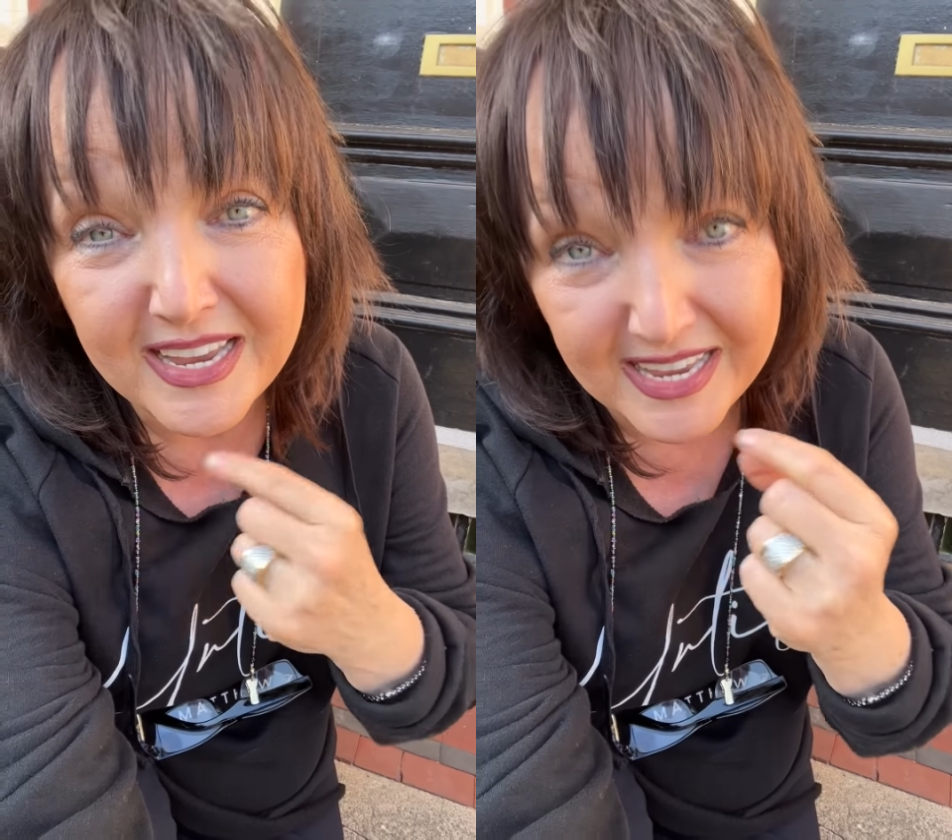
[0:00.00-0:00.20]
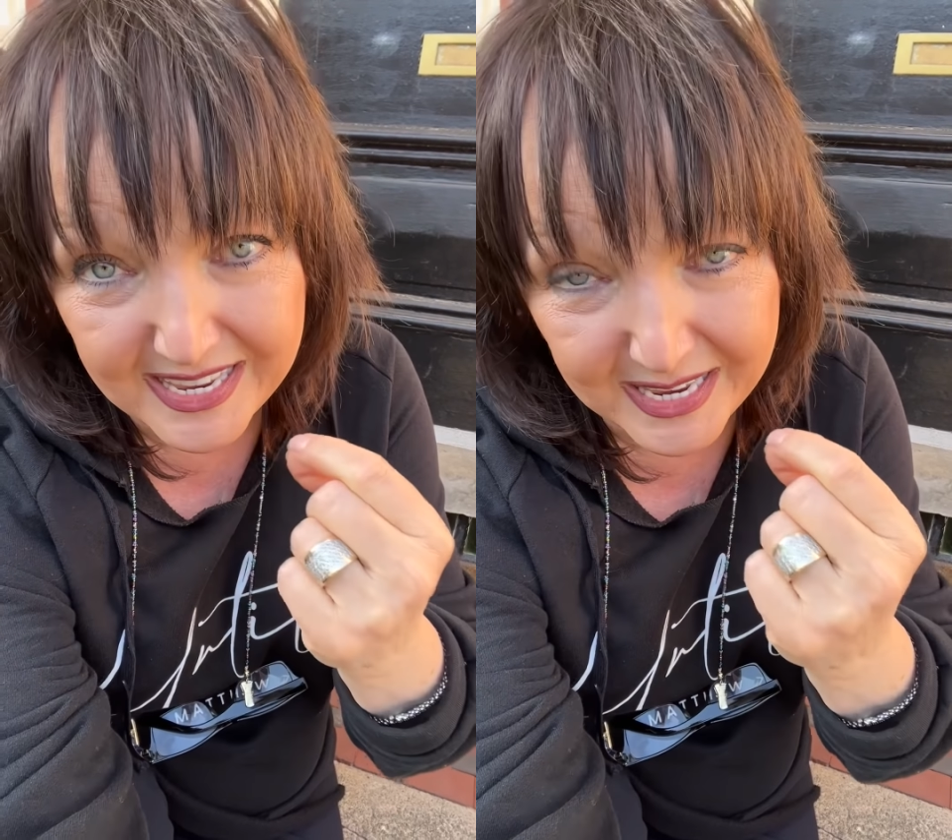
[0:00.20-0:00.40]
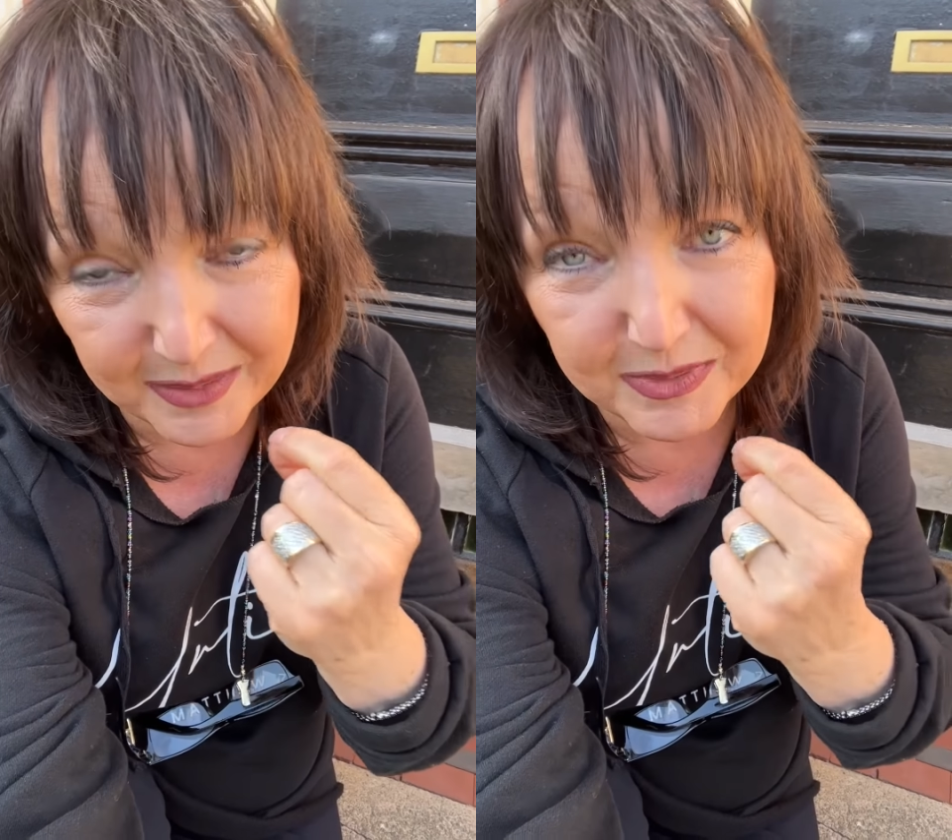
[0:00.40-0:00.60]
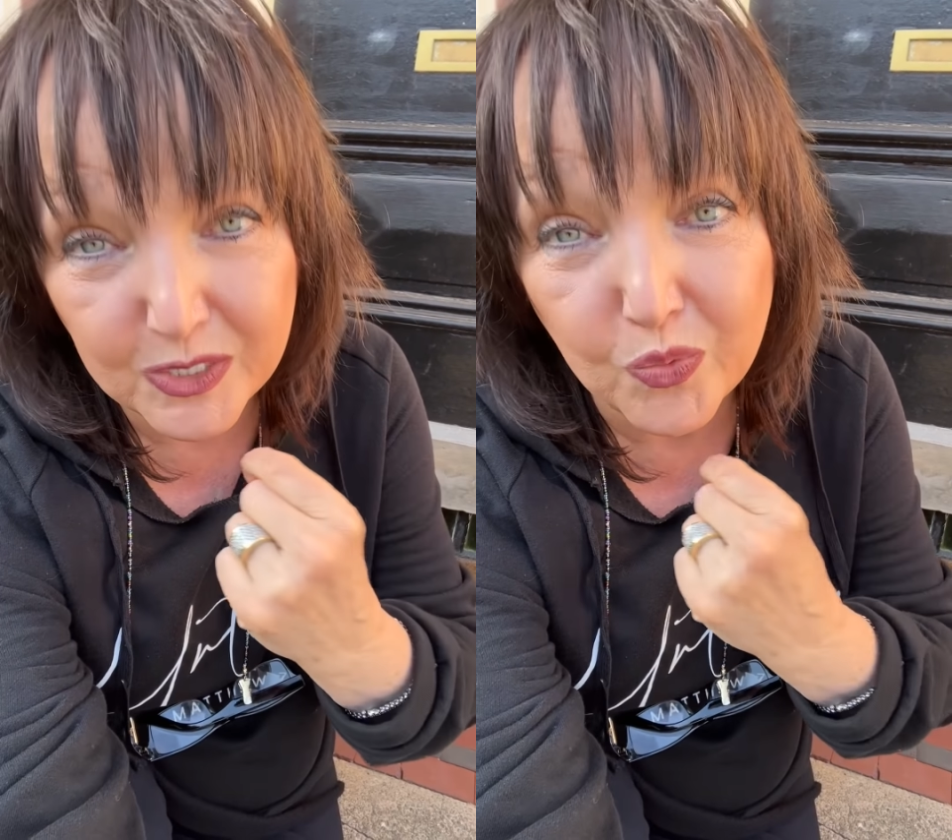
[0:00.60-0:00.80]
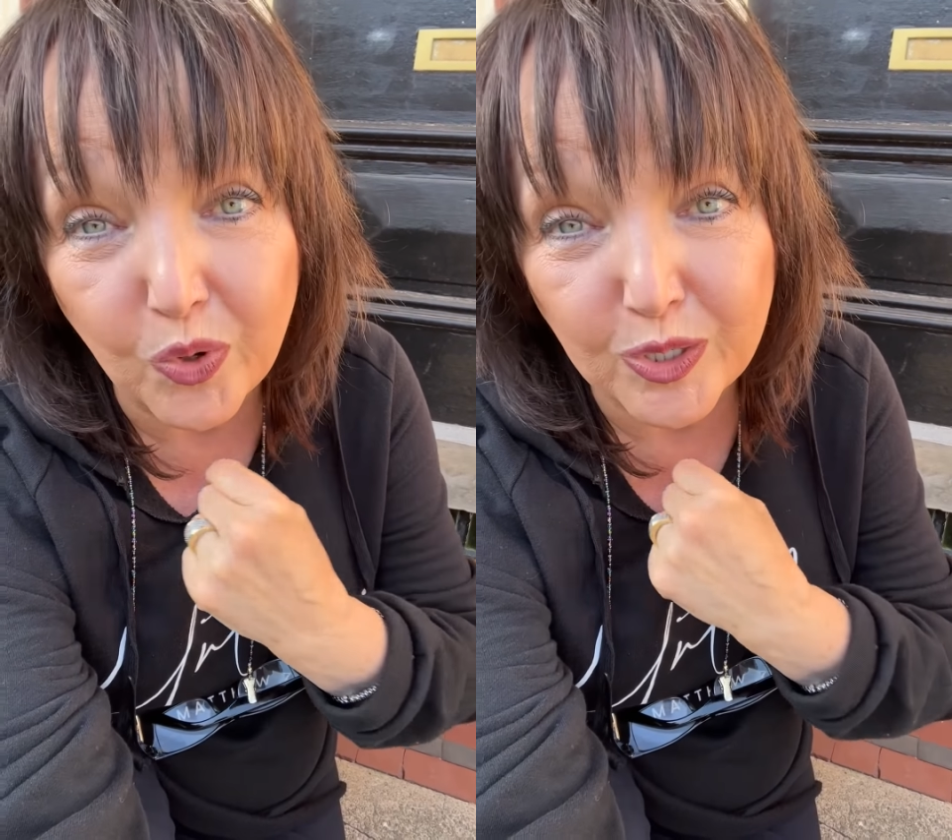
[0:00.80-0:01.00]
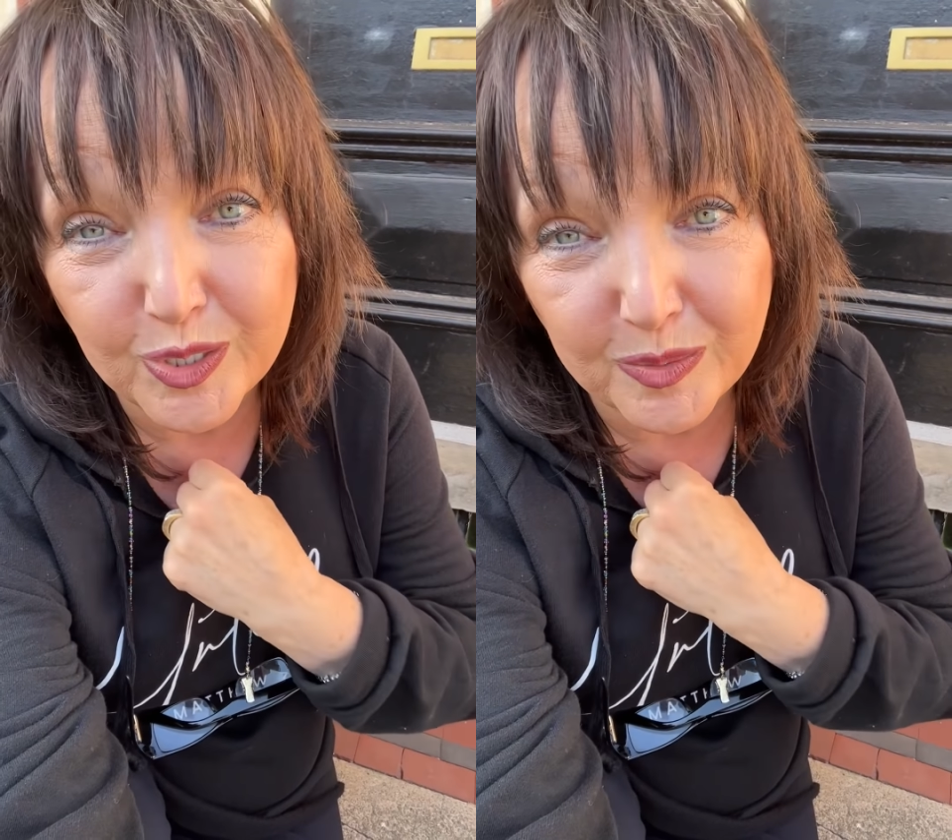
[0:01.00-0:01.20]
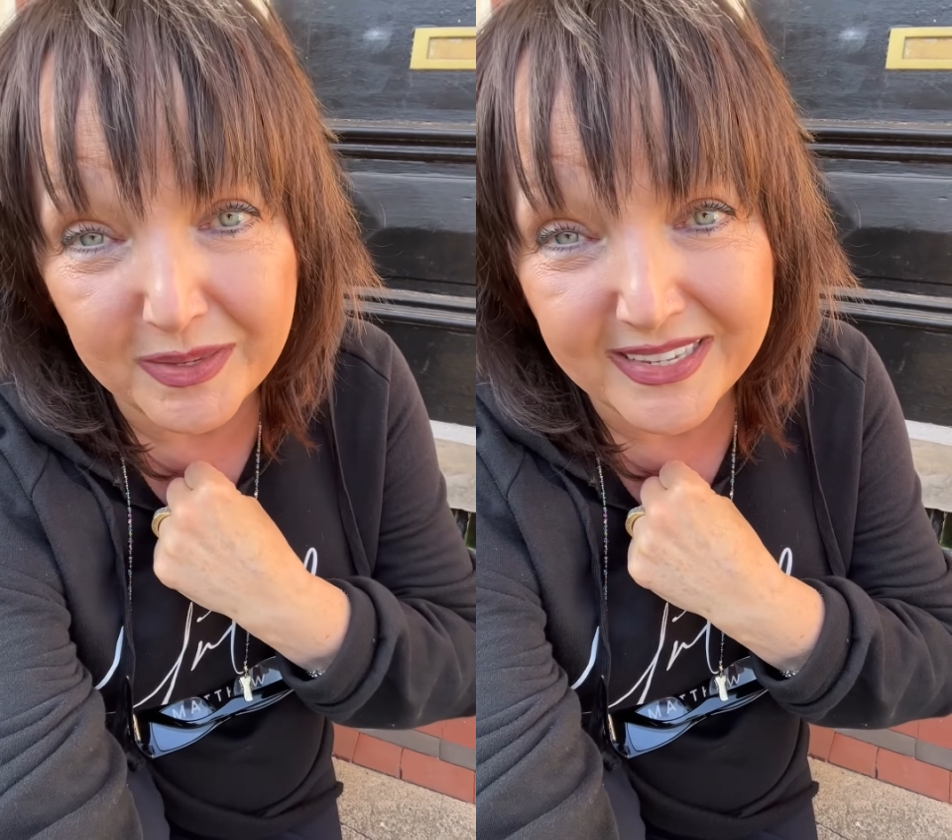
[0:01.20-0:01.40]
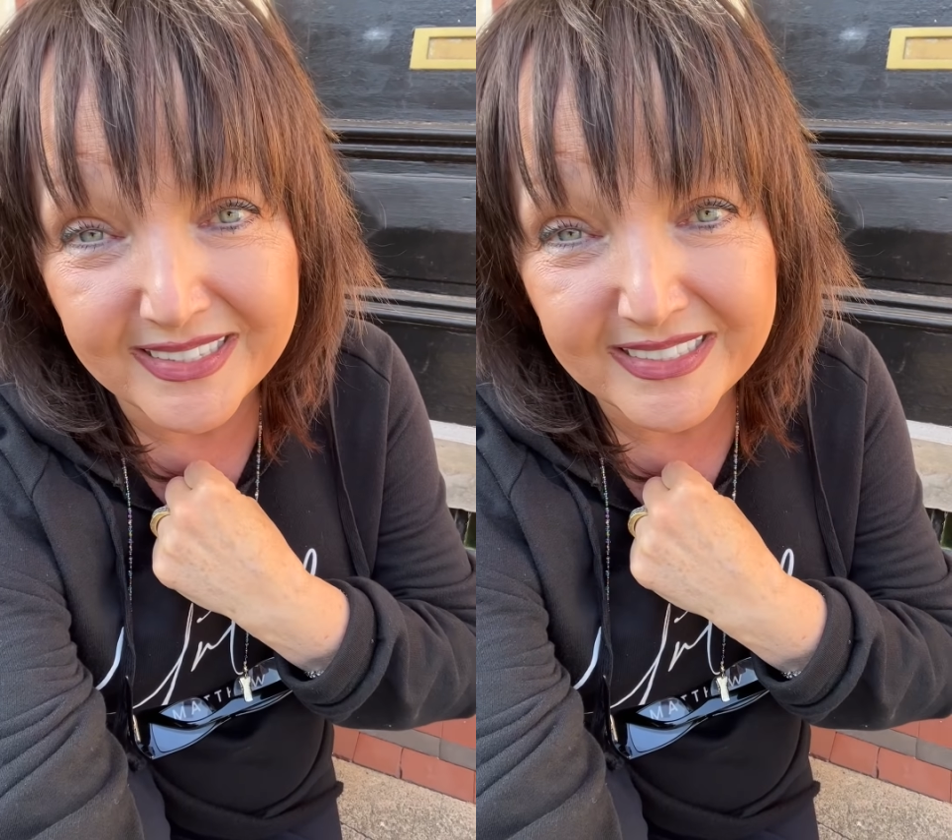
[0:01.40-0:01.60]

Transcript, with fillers: He kept His word to me